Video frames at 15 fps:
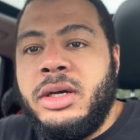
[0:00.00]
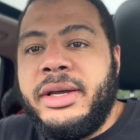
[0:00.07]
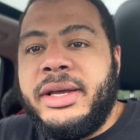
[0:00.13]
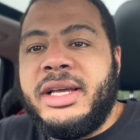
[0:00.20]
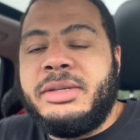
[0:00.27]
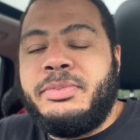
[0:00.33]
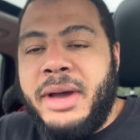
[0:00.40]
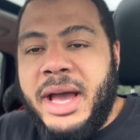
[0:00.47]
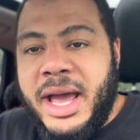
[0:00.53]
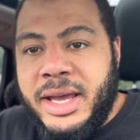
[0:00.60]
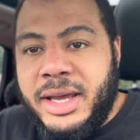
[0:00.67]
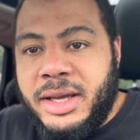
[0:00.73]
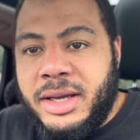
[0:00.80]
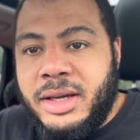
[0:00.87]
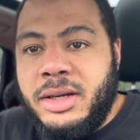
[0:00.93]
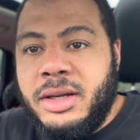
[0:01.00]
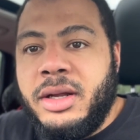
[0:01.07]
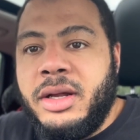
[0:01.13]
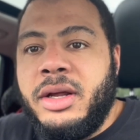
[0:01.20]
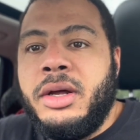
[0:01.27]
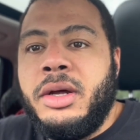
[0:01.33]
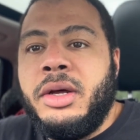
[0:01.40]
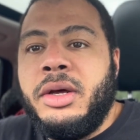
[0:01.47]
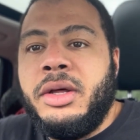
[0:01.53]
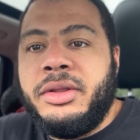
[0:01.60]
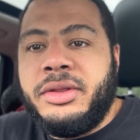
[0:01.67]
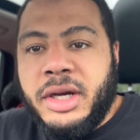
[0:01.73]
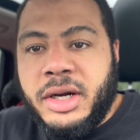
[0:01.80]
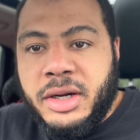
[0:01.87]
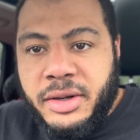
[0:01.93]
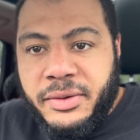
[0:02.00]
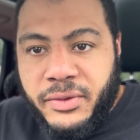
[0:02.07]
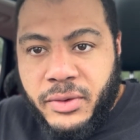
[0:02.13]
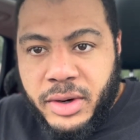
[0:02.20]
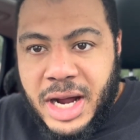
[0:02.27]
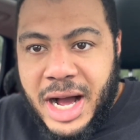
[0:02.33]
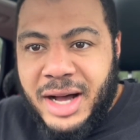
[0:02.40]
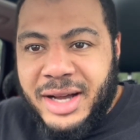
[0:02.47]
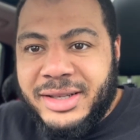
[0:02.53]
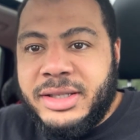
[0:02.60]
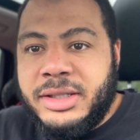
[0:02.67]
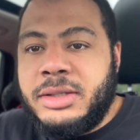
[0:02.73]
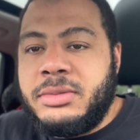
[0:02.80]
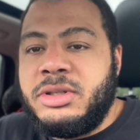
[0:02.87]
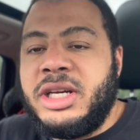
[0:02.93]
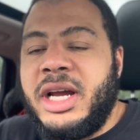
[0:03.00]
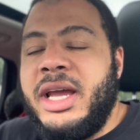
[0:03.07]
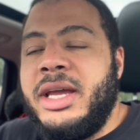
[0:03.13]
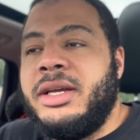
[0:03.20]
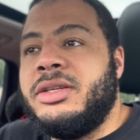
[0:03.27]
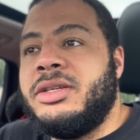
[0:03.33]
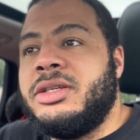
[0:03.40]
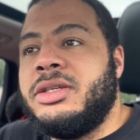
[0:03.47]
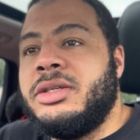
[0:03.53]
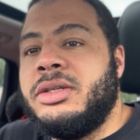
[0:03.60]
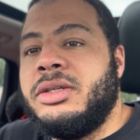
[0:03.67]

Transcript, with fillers: is paying thirty-four dollars and some change.